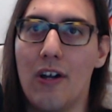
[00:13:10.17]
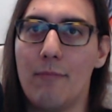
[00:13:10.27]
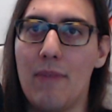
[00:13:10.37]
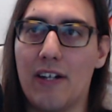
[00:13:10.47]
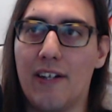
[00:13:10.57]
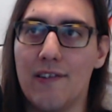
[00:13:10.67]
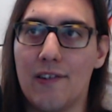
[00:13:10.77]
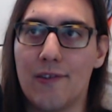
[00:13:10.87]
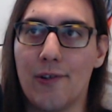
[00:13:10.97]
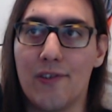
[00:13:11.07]
Matt Kenseth
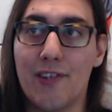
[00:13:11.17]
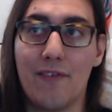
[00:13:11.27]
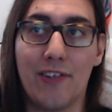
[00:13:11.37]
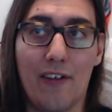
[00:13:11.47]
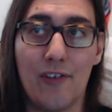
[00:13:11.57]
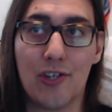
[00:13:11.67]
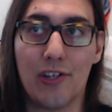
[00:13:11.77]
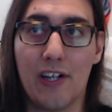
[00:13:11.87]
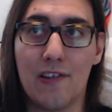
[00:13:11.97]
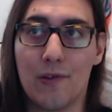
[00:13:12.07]
starts seventh,
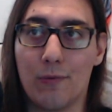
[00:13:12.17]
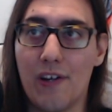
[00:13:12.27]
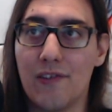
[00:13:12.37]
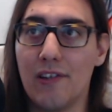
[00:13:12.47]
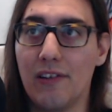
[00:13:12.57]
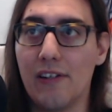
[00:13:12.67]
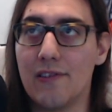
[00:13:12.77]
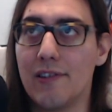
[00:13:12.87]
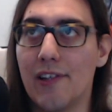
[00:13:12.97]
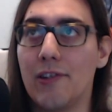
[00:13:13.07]
eventually ends the race, leads
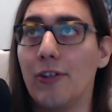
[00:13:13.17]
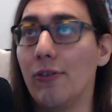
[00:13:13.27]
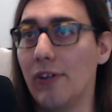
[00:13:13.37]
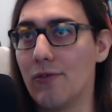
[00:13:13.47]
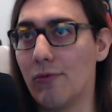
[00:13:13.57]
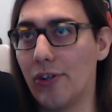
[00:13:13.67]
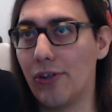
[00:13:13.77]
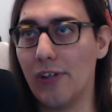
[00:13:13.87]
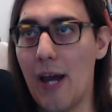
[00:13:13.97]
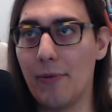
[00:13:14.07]
62. That's where your
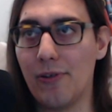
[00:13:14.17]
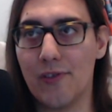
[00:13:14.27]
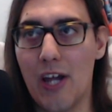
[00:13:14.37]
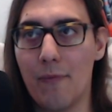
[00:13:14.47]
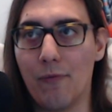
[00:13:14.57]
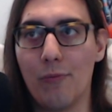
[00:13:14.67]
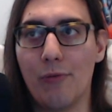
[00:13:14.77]
lap leaders came from.